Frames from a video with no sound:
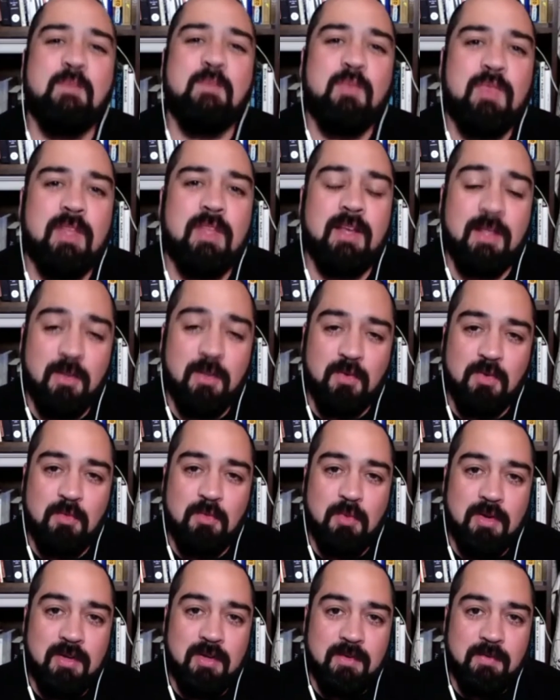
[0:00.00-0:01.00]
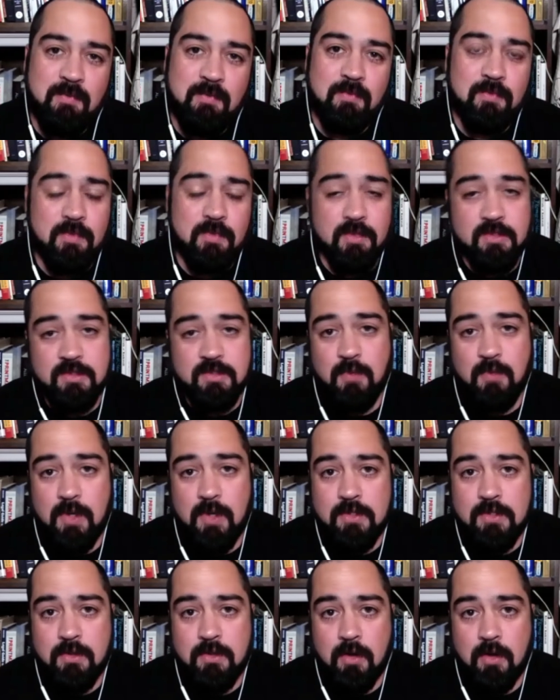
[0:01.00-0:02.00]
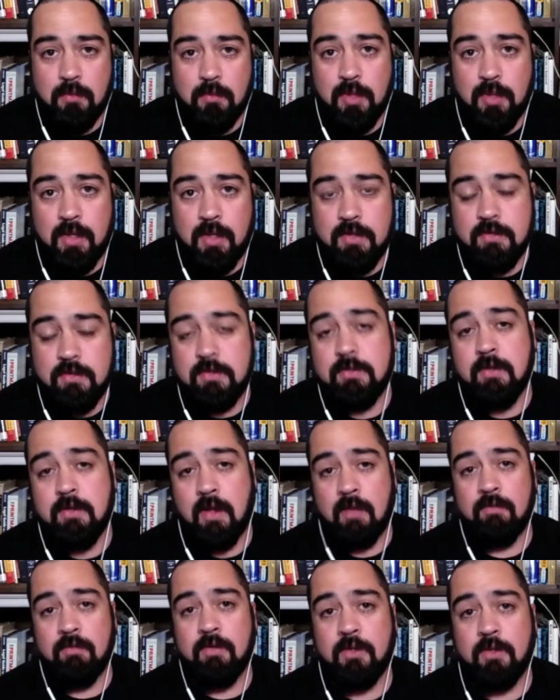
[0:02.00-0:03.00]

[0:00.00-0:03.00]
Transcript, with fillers: Hello, everybody. This is Friends in Art Places. I'm Victor